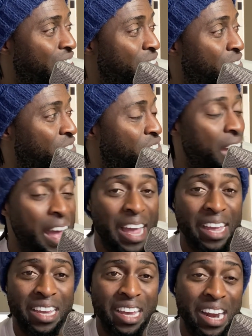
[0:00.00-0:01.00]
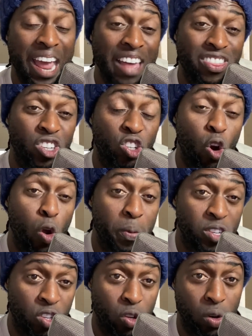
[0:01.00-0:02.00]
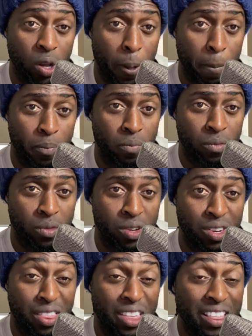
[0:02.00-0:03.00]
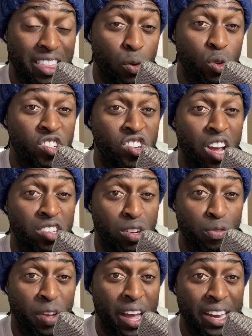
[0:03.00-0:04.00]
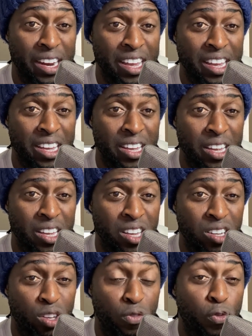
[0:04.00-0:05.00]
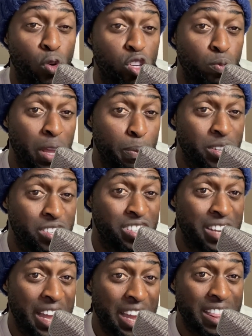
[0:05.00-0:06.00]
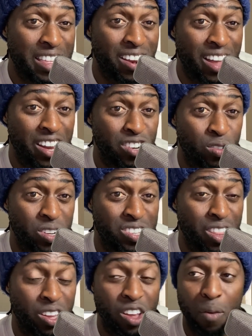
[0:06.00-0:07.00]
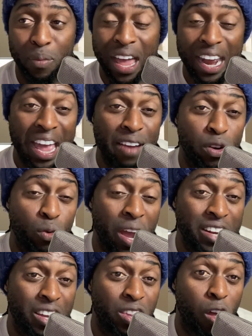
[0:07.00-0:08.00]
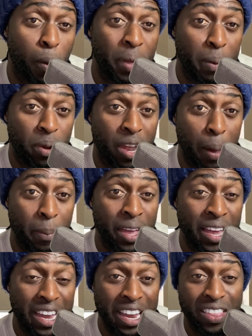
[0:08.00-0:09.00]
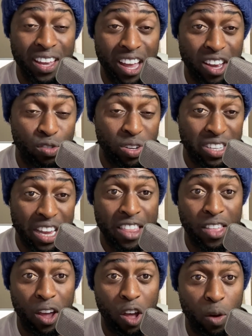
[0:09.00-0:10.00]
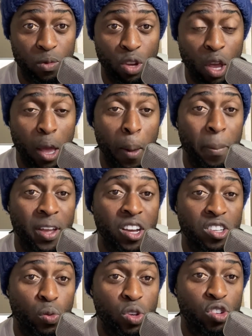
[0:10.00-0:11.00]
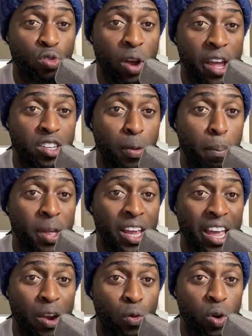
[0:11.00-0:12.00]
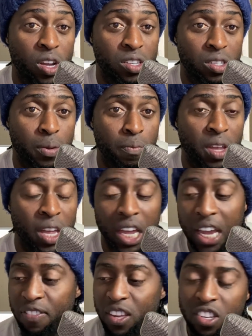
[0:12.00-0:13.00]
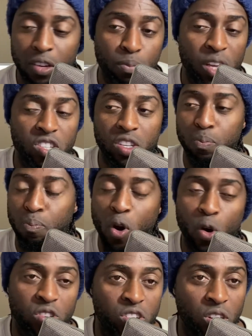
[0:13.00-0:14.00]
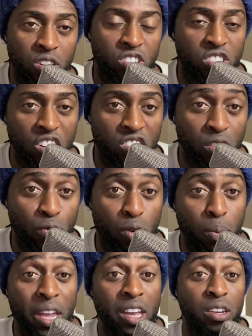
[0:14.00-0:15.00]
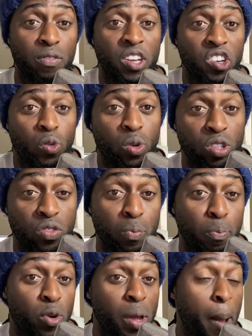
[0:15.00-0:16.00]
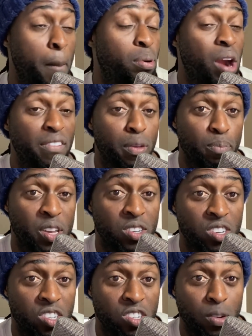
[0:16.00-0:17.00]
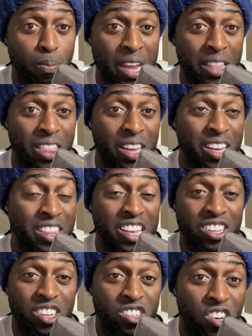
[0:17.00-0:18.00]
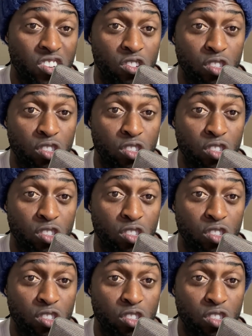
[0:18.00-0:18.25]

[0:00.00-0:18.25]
vague, and had the turpitude to think that it was justified to force people to stay in their countries, that the government had every right to lock people up in their countries, in their homes, because it was trying to mitigate risk. If this had been some personal decision from individuals, from private businesses to make these decisions